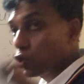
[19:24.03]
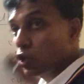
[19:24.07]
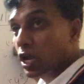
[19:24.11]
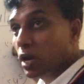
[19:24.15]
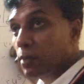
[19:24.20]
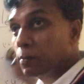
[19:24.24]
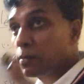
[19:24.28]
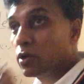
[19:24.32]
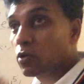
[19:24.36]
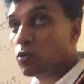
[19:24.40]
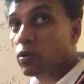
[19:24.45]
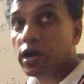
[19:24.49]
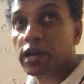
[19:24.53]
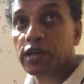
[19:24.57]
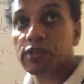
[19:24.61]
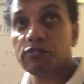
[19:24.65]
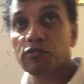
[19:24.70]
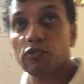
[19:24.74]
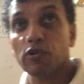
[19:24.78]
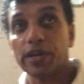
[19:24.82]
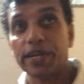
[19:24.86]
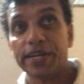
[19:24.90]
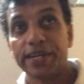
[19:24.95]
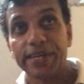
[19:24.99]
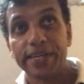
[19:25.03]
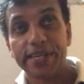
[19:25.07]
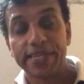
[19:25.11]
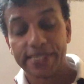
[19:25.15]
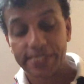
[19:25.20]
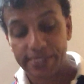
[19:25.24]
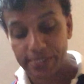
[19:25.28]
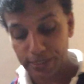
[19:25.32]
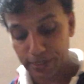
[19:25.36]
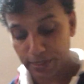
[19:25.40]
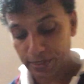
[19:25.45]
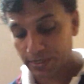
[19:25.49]
number 1 for
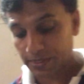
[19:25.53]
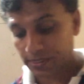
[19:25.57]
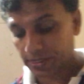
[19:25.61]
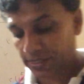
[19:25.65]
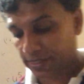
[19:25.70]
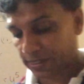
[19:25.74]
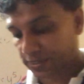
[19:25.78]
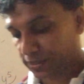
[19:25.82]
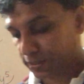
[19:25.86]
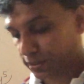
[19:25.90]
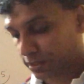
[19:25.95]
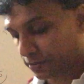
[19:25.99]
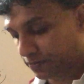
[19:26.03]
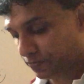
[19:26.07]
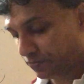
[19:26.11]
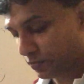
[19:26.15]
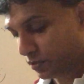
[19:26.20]
indices here.